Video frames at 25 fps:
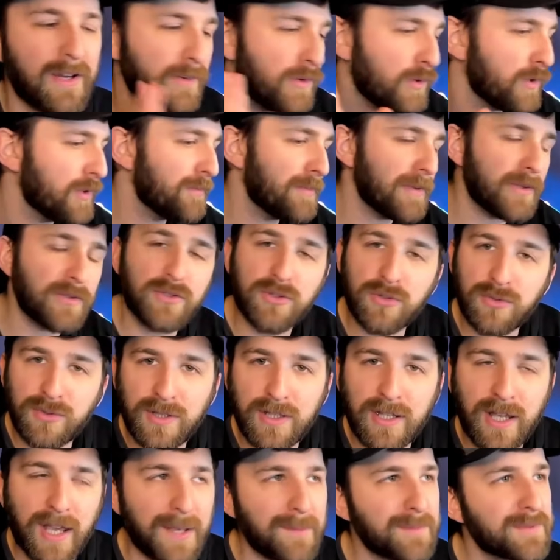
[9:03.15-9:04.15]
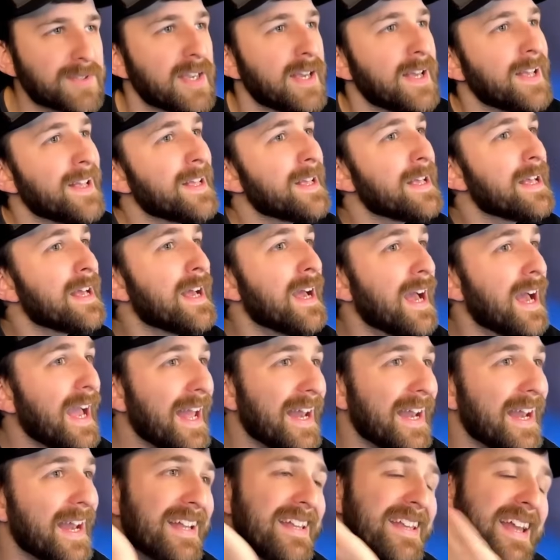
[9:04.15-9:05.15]
I've only built 2D games.
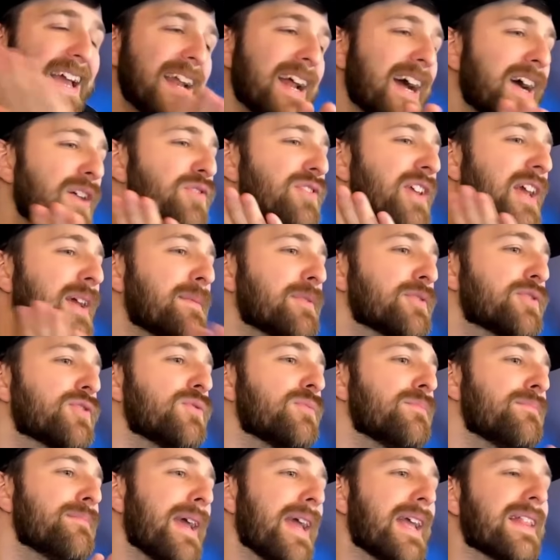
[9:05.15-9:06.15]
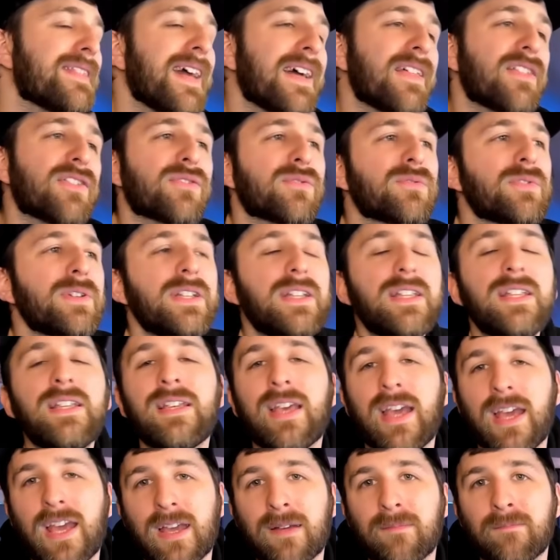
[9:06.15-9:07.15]
And I, yet I was able to make that
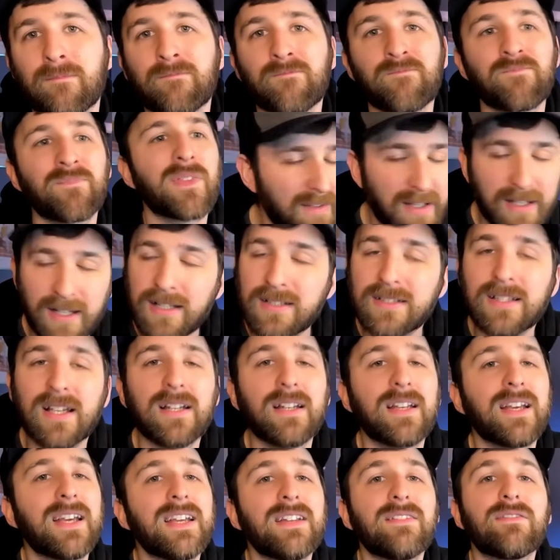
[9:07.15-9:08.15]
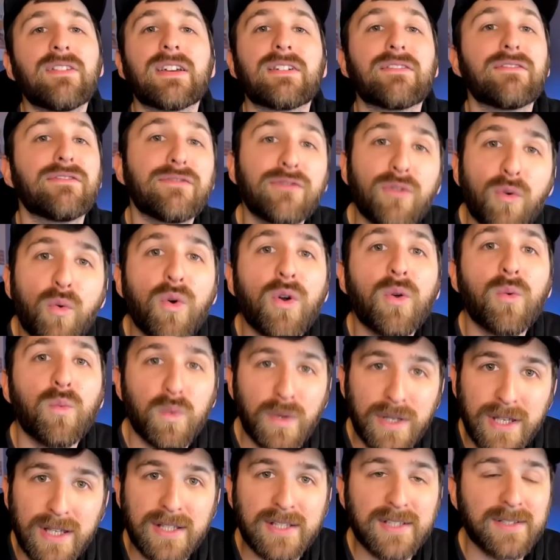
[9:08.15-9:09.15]
3D game, like I said, in like four
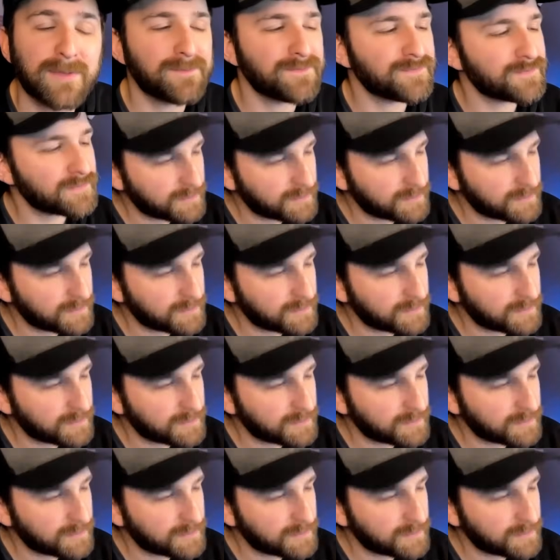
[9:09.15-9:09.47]
weeks.